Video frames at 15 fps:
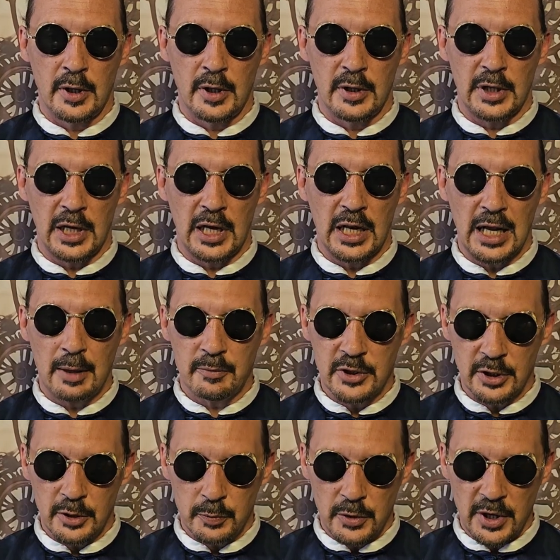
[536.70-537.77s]
then
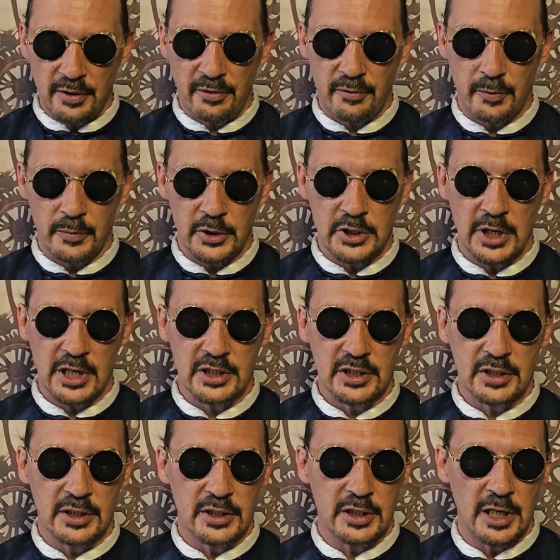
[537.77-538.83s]
collapsing the breath from the
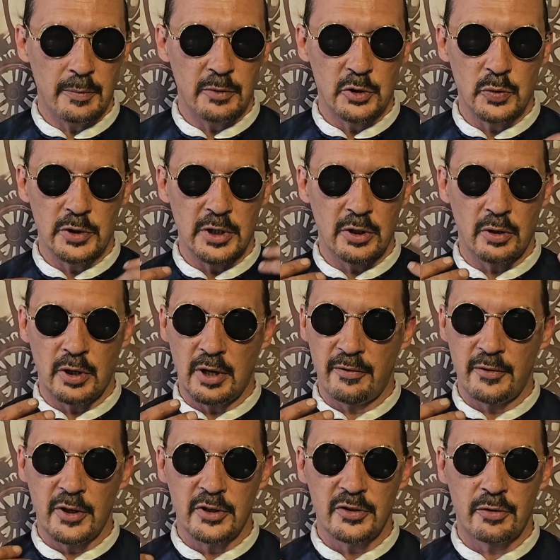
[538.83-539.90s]
chest, the same as we did on our first